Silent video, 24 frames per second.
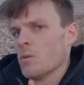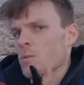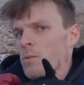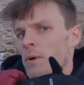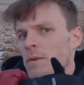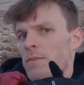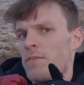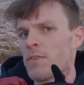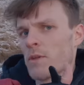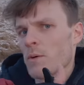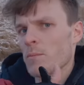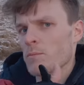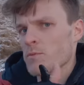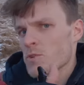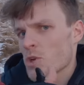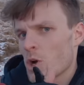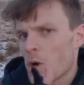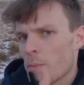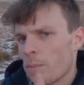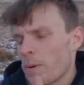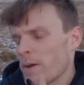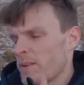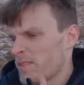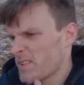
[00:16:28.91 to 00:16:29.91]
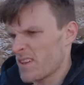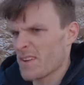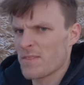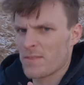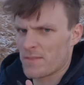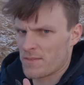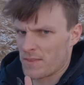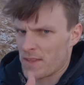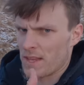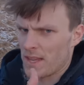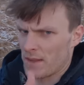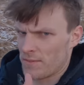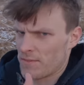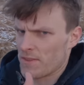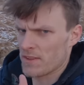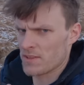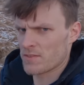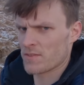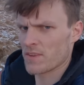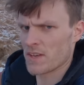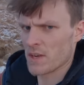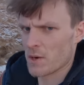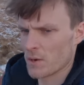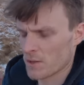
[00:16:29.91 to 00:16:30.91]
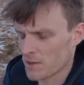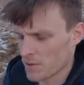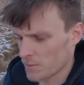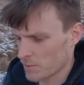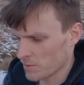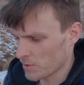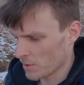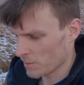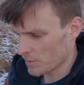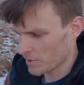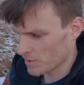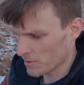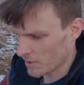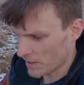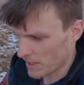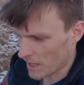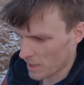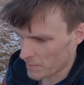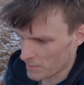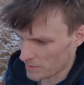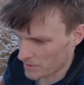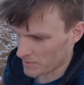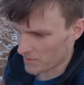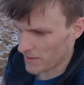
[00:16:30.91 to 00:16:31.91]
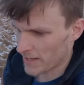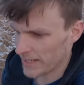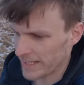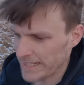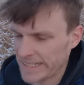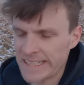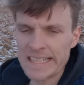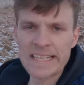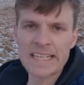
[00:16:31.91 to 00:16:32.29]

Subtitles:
With thumbs up, if you could give this video a thumbs up as well, that'd be great.